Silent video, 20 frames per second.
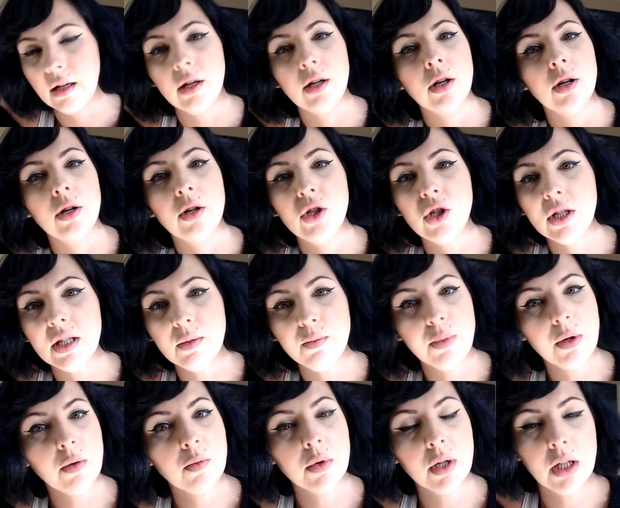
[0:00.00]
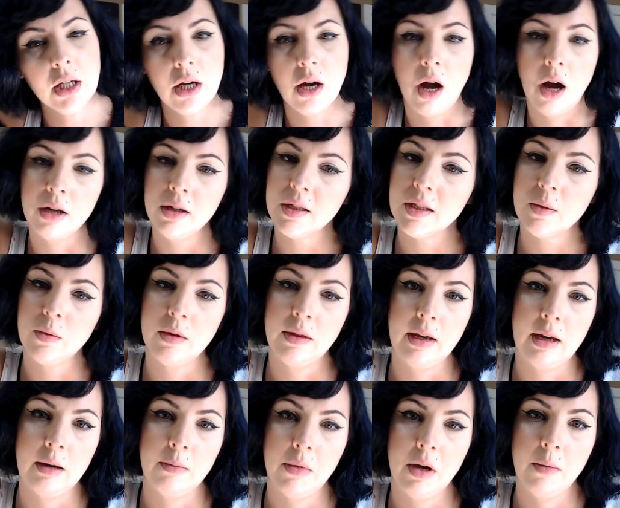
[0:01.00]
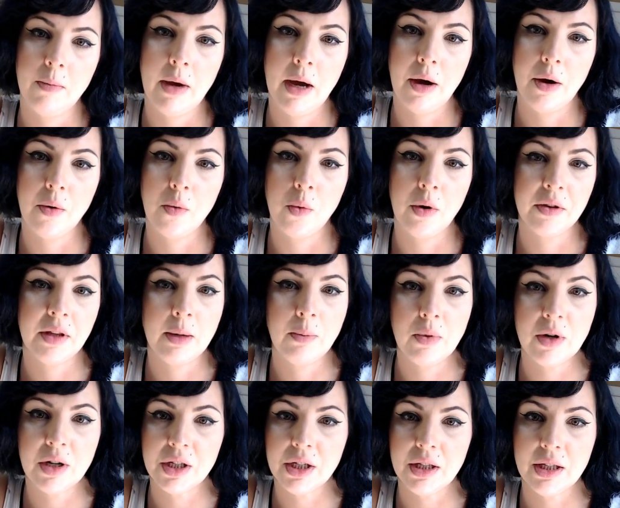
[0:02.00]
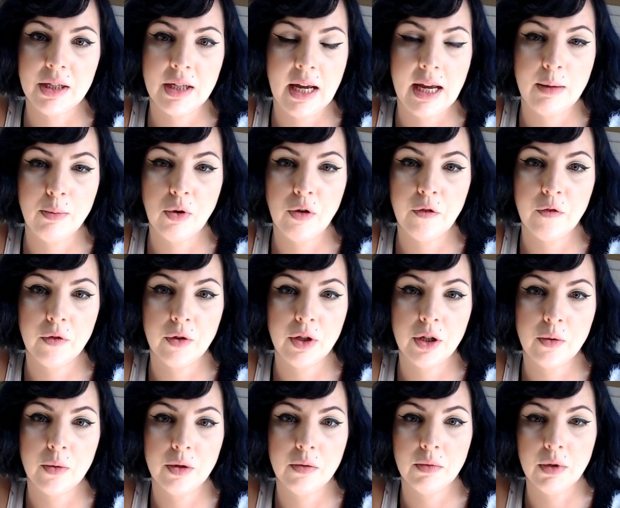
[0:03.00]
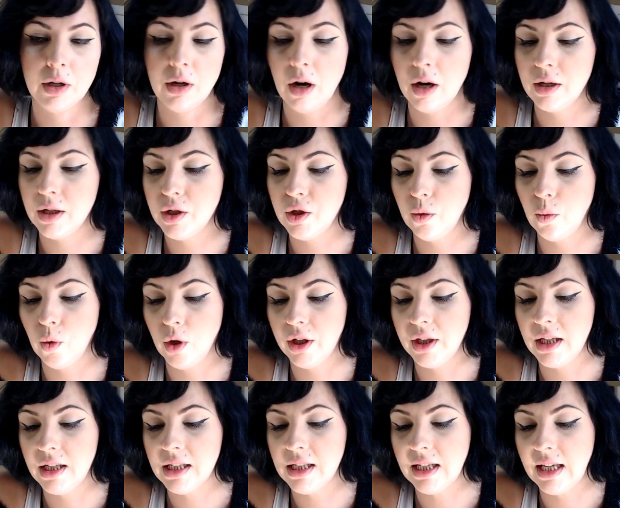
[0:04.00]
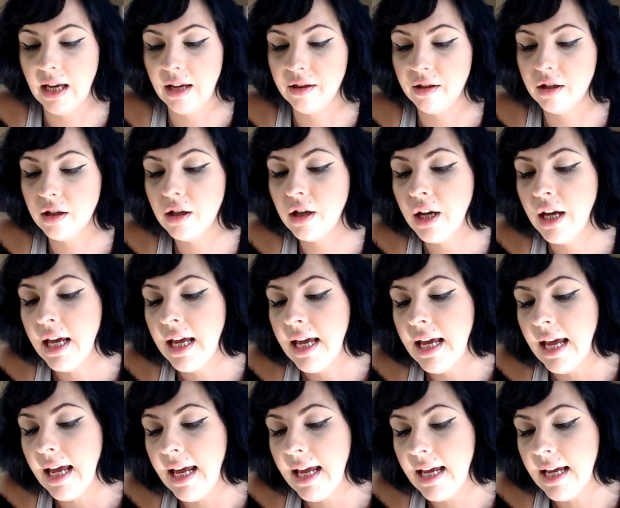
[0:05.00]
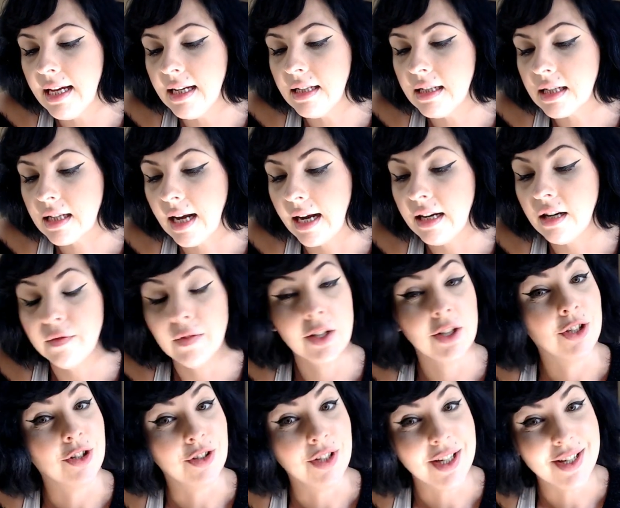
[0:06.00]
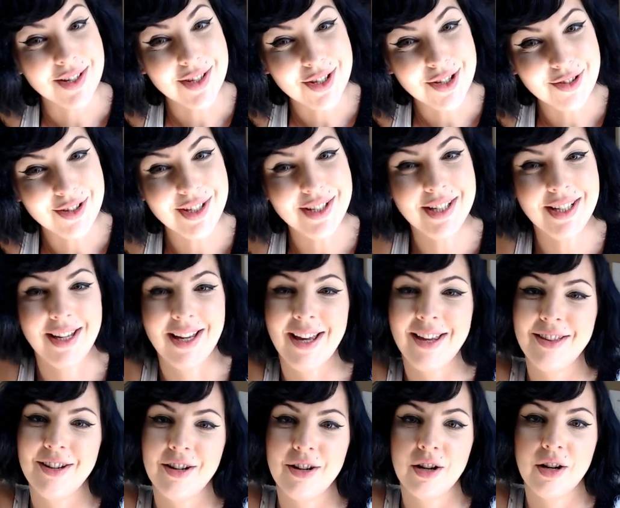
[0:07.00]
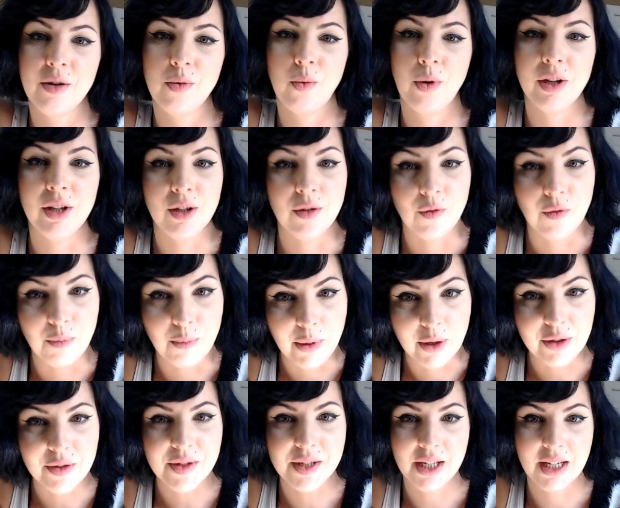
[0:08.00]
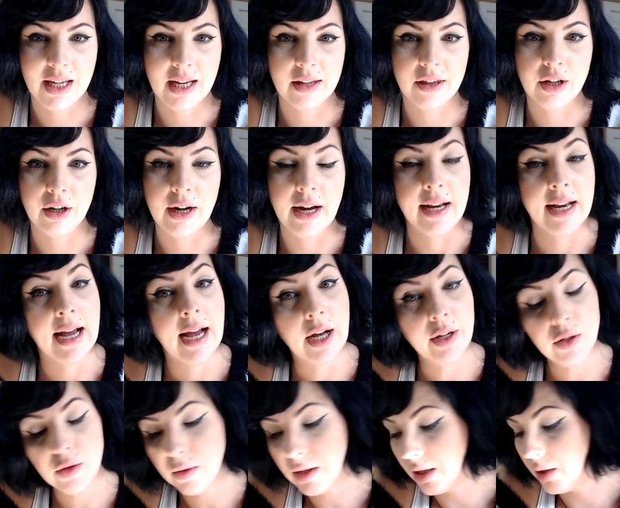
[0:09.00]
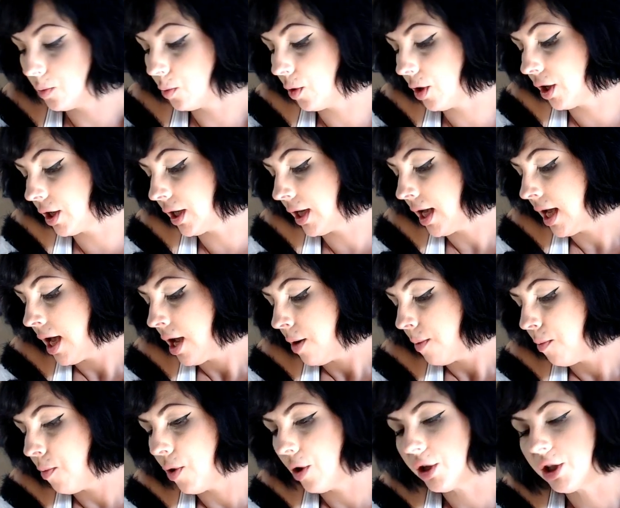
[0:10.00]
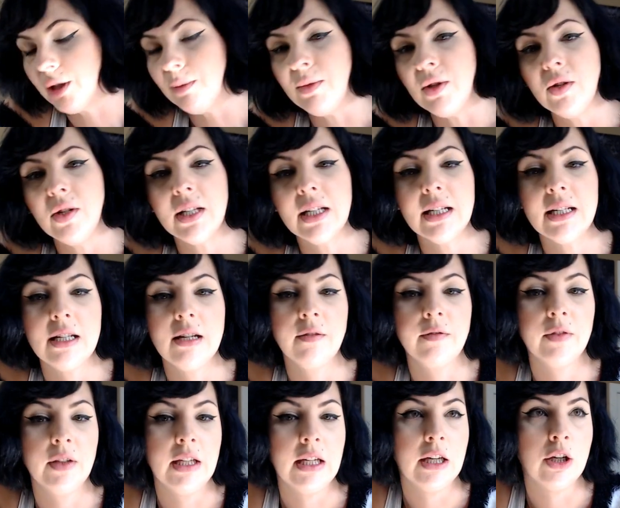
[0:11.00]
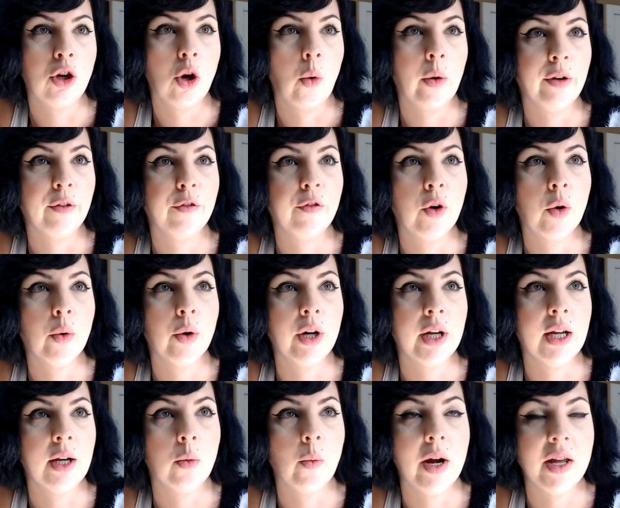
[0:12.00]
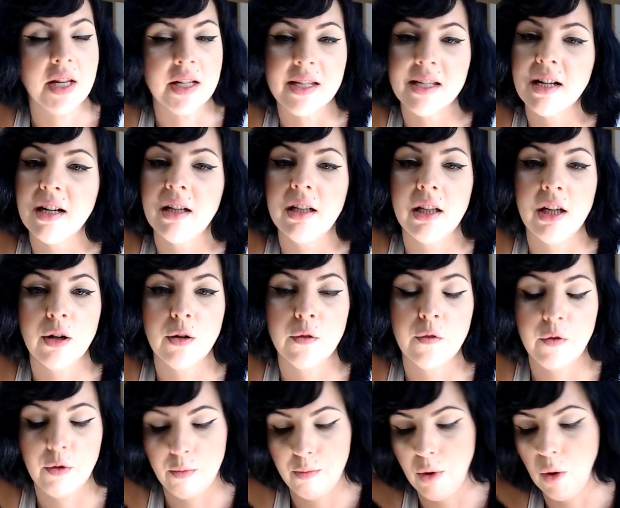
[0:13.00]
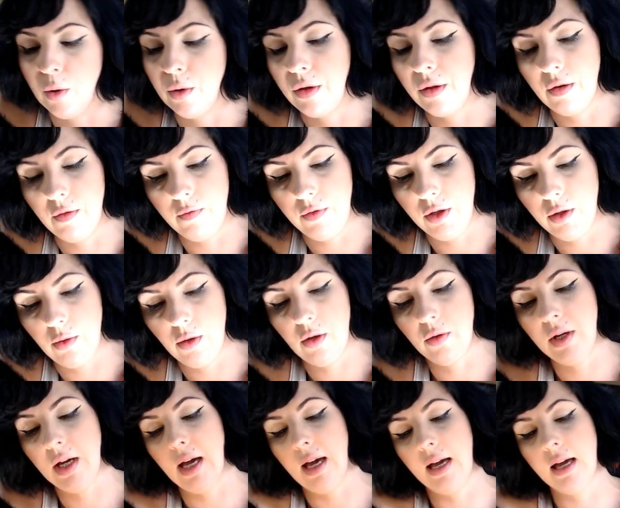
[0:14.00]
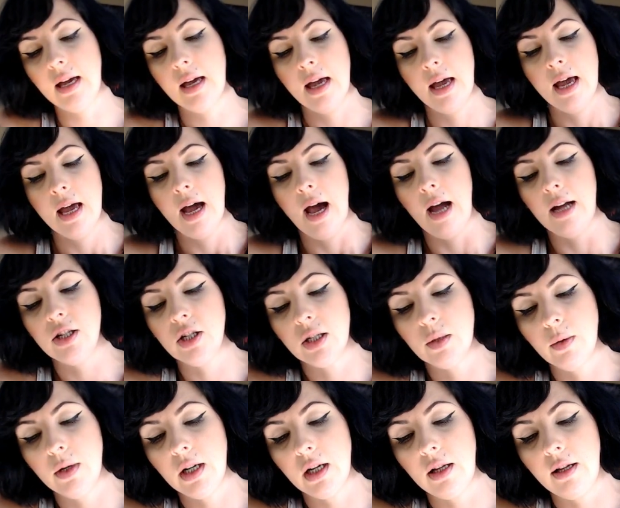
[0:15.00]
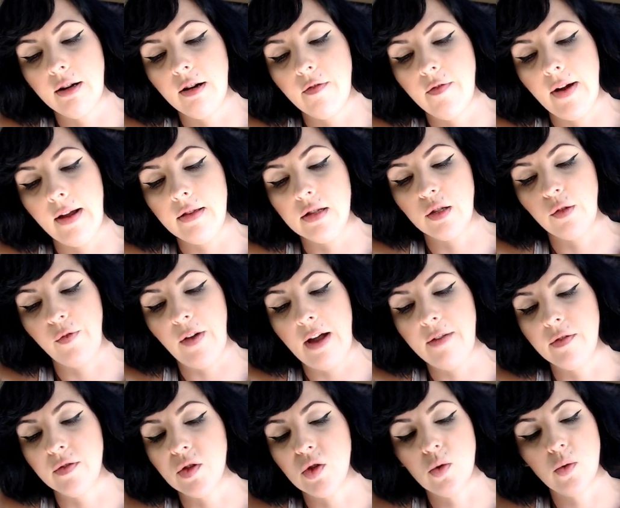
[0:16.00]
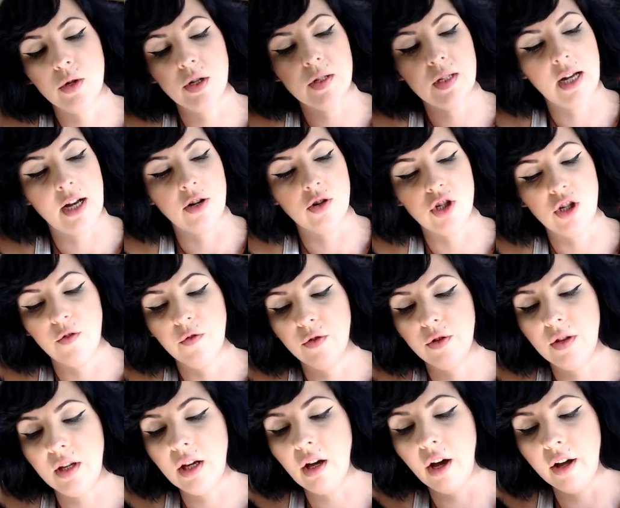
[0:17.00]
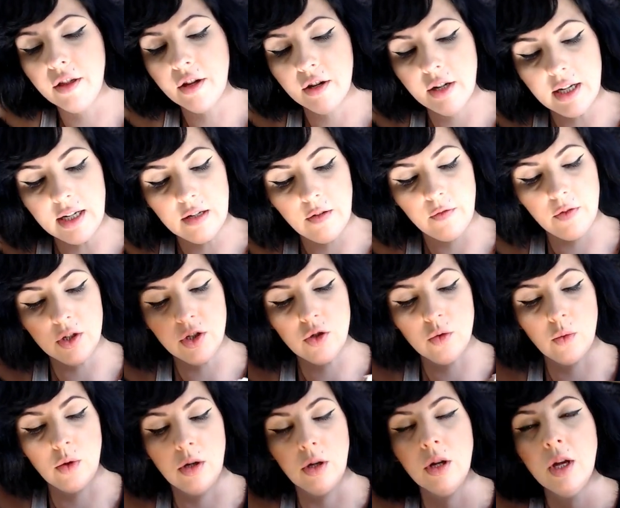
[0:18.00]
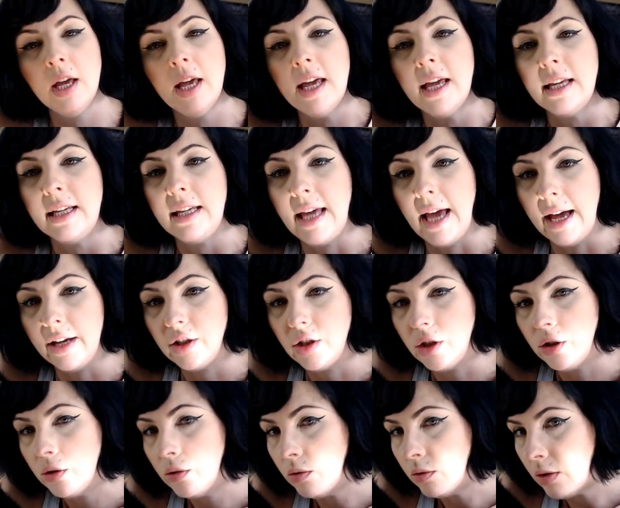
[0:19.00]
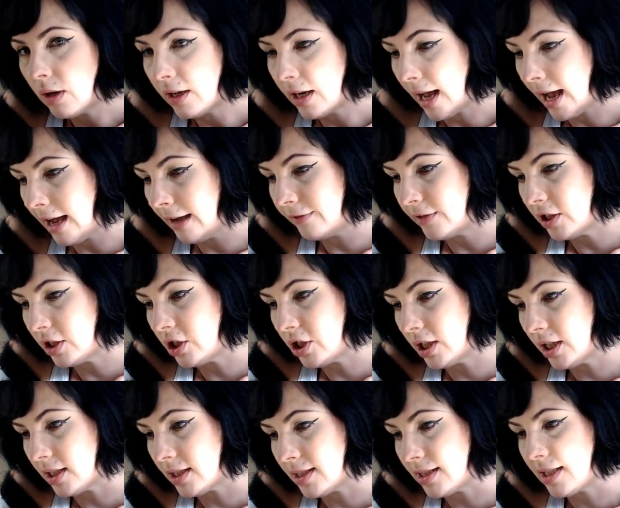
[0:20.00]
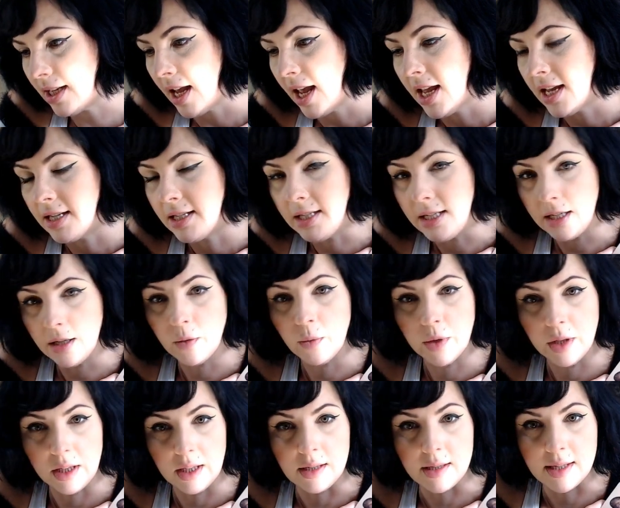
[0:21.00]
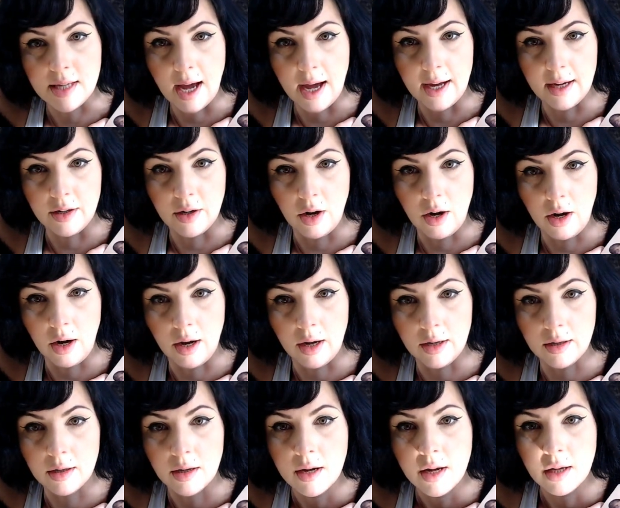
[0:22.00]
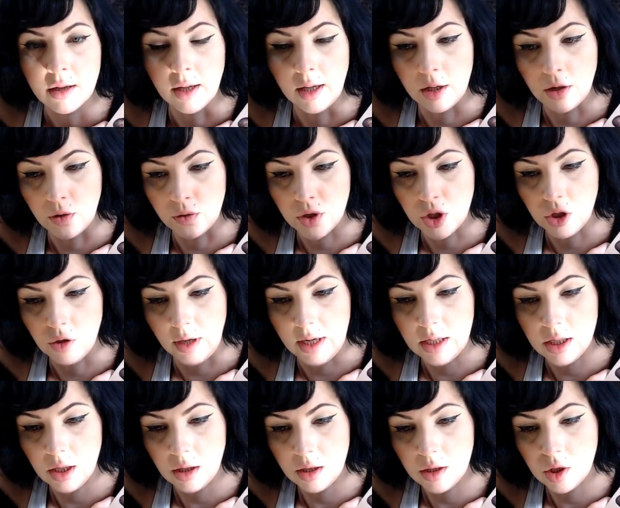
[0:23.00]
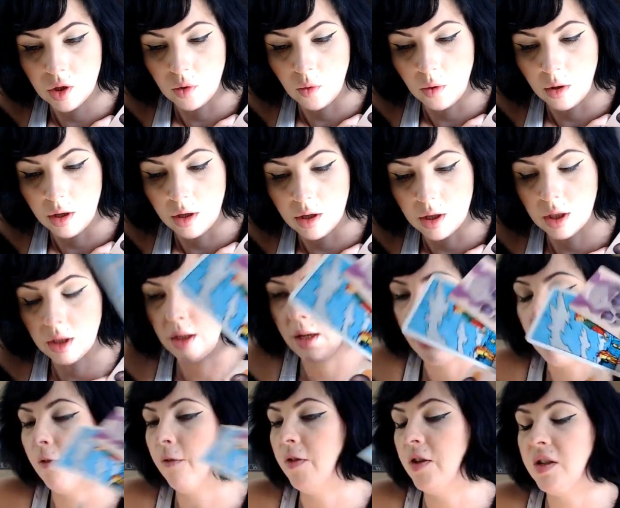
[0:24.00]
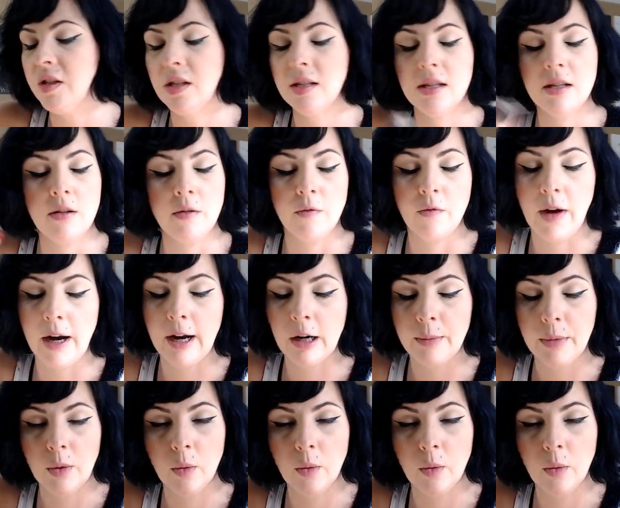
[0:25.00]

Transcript: just be really honest with them about what they bring to the table for you in regards to working together and kind of like your history together, what you've built together, and how you can work more communicatively going forward in a way that's clear for both of you, okay? I just want to clarify this Five of Swords energy. For the other individual, yeah, you have to just deal with this head on. Like, go straight to the source. If this is an environment where